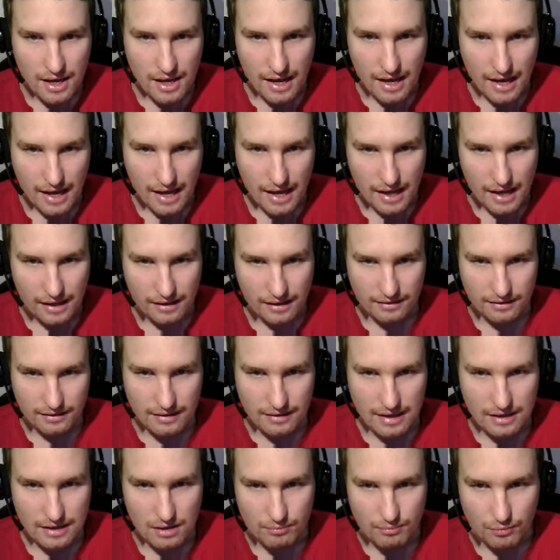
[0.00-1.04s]
And
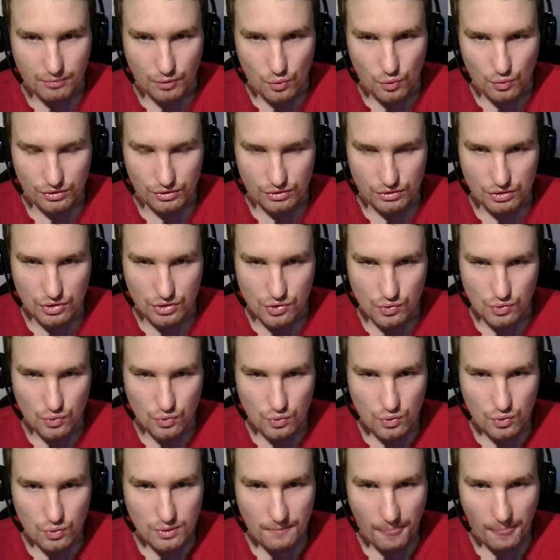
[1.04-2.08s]
then I'm going
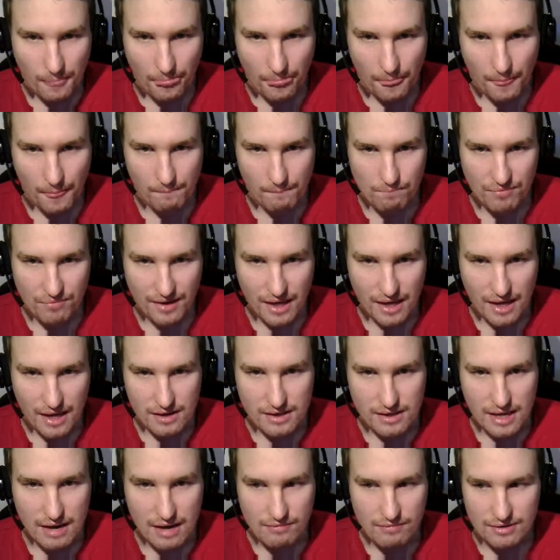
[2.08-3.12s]
through,
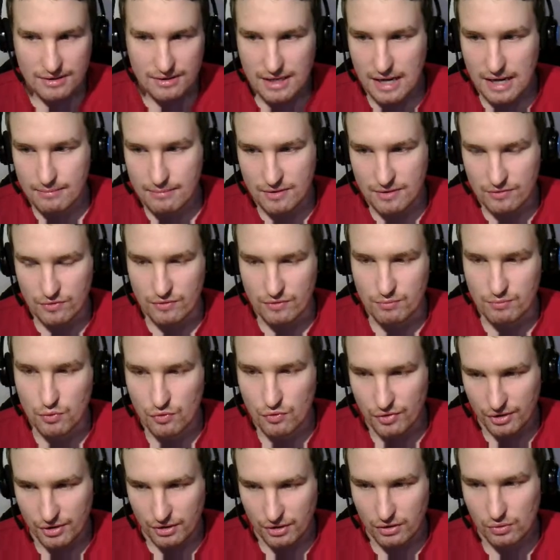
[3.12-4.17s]
and every time I
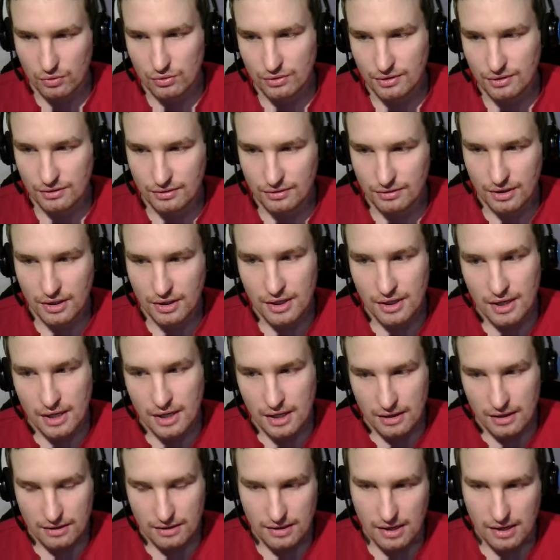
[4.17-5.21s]
remove a node,
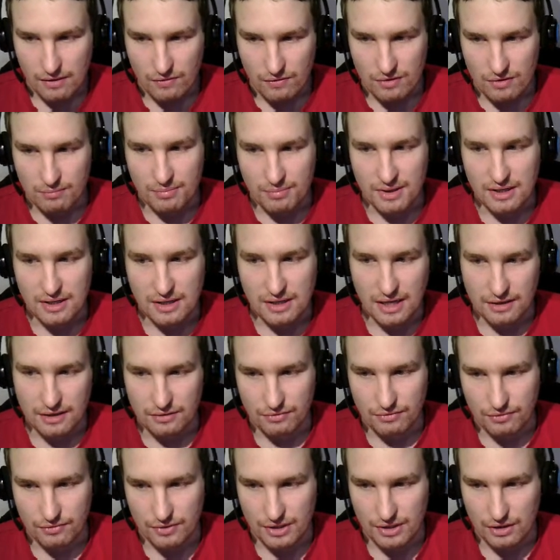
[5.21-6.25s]
there will be another
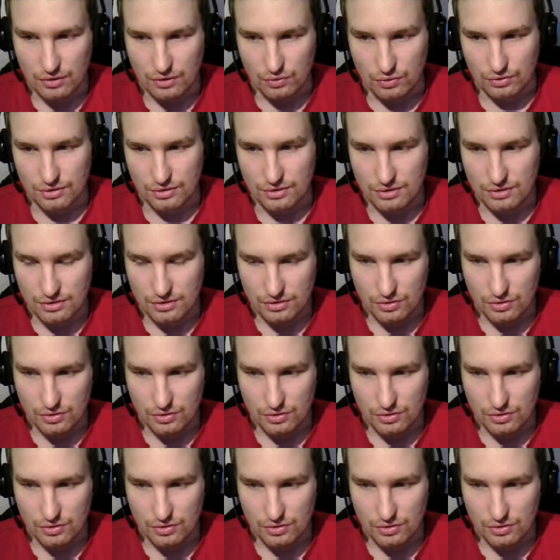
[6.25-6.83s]
3 nodes.